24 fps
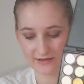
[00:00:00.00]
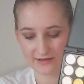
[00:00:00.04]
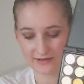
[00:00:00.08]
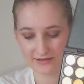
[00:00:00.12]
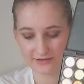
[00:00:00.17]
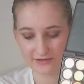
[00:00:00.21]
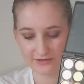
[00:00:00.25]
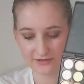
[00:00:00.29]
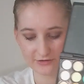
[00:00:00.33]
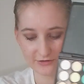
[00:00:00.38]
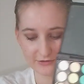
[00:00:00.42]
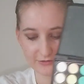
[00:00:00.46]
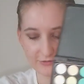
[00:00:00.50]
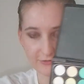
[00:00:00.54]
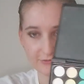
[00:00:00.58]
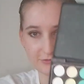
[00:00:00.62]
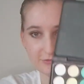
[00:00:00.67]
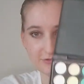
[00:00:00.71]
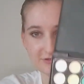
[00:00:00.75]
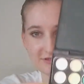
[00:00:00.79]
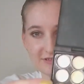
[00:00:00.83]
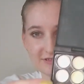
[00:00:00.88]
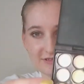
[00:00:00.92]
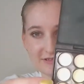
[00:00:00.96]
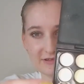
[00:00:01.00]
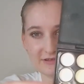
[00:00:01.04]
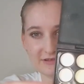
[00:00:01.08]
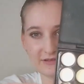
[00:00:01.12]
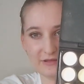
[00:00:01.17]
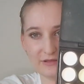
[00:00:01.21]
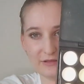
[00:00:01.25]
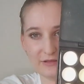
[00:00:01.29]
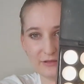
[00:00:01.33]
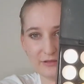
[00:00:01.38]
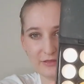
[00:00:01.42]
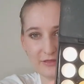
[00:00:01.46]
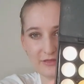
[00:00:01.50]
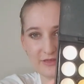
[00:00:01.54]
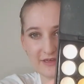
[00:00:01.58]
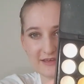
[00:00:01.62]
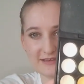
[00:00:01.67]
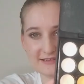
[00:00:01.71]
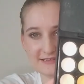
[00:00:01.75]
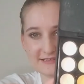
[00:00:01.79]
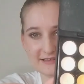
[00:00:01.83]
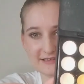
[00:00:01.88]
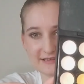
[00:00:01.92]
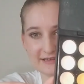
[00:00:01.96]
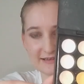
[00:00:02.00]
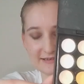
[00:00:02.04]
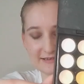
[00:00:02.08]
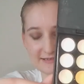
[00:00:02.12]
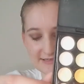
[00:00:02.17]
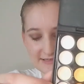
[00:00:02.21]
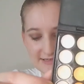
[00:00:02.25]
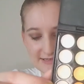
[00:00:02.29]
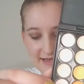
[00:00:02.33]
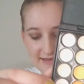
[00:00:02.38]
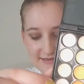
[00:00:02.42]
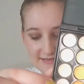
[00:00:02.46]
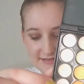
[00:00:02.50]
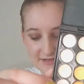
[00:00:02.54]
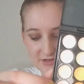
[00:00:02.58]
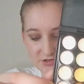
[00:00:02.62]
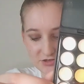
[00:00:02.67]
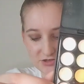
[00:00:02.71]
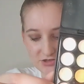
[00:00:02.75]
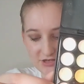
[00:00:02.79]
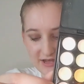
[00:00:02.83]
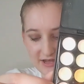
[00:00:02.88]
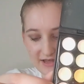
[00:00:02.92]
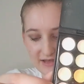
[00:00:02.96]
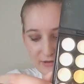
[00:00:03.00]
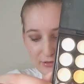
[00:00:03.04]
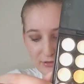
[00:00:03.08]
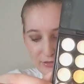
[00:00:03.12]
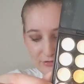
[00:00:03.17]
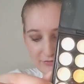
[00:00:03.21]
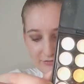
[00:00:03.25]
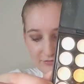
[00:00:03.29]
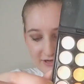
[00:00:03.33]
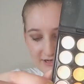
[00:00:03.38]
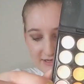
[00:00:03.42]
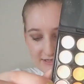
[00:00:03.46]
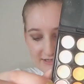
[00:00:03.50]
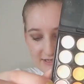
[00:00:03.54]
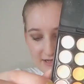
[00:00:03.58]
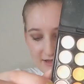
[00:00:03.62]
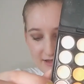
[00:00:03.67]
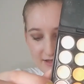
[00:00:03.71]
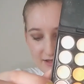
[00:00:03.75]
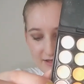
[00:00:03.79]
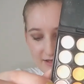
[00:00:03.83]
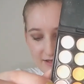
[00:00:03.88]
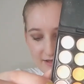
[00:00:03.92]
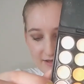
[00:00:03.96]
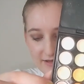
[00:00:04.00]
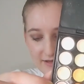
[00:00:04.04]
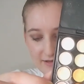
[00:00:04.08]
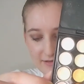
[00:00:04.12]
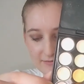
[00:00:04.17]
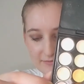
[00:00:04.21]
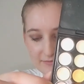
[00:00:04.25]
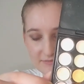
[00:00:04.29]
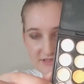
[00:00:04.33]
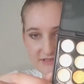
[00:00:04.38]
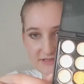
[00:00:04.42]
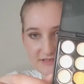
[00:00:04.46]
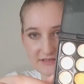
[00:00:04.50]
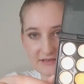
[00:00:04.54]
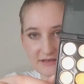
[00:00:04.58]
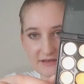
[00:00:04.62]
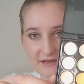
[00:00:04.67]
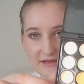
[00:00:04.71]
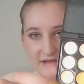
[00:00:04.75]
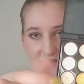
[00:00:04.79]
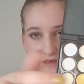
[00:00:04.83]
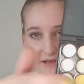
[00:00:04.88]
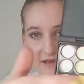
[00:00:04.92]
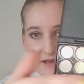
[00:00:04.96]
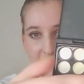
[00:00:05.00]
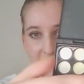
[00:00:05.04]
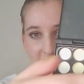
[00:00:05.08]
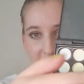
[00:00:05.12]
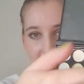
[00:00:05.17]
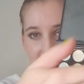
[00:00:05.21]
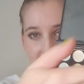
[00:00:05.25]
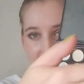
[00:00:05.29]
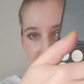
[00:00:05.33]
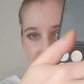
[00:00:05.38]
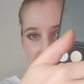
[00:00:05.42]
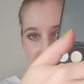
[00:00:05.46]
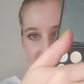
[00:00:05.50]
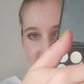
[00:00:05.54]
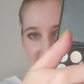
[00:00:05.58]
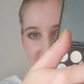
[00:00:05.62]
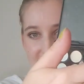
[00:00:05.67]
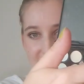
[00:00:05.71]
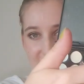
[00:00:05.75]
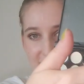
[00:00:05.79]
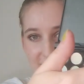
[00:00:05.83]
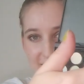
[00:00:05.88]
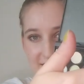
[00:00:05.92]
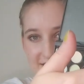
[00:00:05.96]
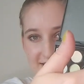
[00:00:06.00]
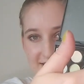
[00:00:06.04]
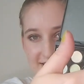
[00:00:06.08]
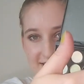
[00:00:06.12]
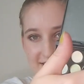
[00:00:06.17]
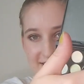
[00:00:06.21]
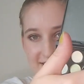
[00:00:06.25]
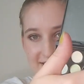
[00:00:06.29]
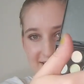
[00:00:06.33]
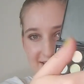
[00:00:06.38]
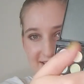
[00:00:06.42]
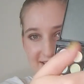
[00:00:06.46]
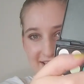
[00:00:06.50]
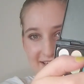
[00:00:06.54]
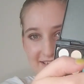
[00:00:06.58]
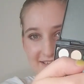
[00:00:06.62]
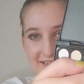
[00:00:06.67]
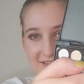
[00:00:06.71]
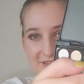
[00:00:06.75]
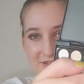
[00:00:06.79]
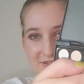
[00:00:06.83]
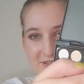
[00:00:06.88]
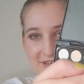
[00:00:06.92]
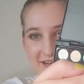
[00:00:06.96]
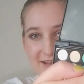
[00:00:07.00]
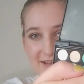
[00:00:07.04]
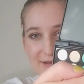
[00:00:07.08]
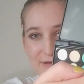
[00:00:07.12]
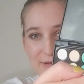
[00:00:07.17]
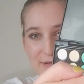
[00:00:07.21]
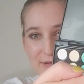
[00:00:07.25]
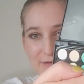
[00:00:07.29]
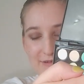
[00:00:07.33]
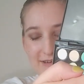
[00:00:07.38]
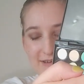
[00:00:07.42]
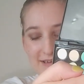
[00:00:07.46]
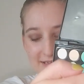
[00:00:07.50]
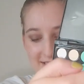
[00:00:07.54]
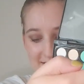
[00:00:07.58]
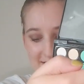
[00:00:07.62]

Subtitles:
I used this lid setting shade 3 times. I used this lid setting shade 3